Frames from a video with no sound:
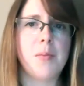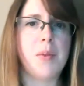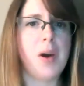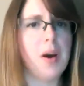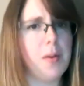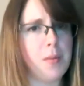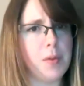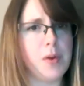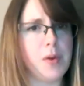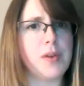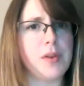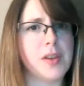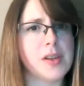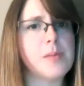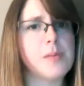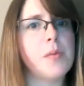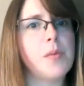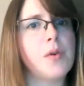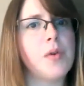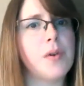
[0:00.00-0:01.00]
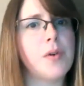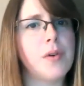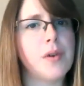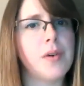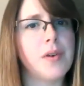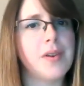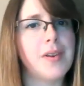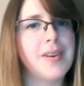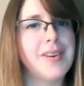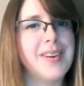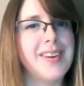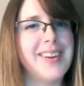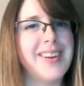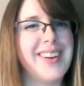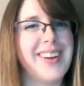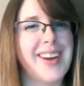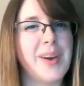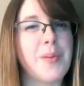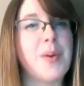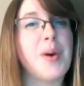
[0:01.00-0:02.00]
a mood that's more
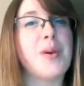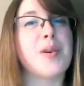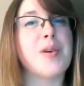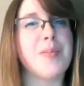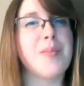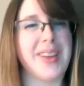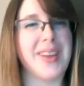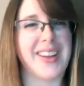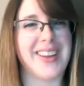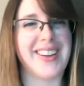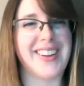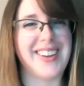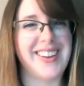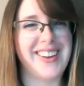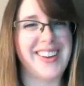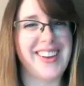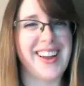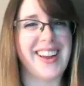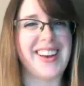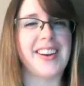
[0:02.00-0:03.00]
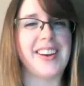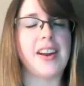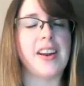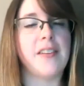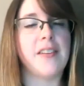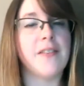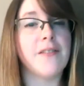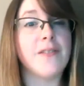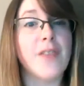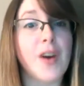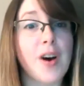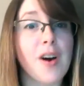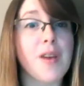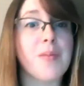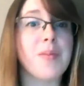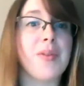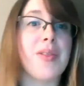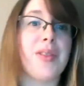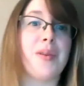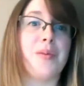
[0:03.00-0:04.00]
welcoming and an
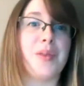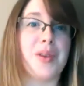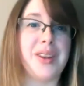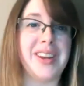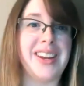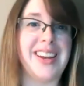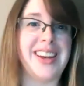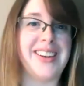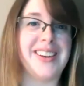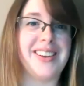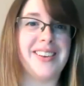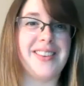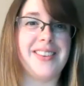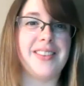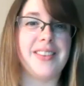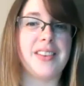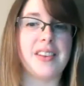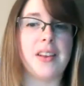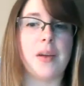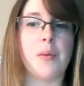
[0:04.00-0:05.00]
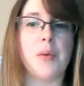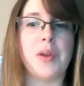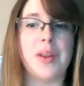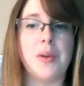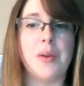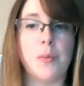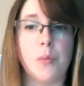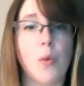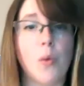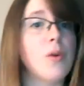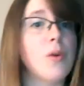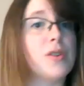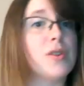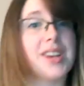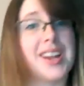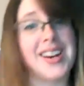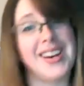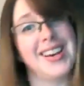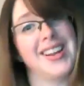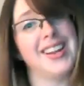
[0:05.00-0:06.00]
environment that we need, that we want
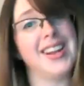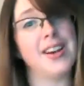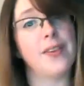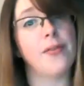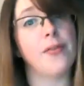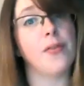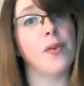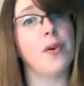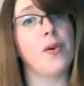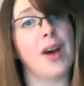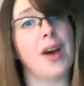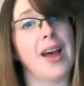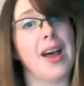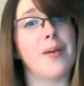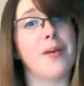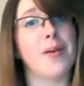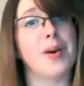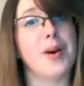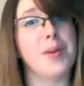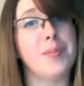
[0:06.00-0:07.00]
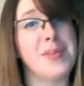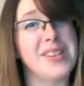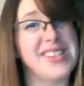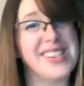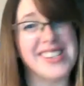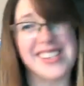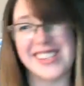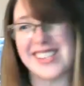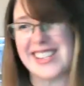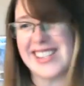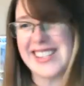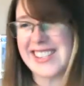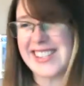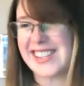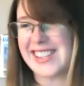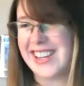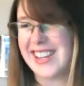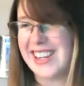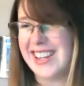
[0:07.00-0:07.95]
and need for our businesses.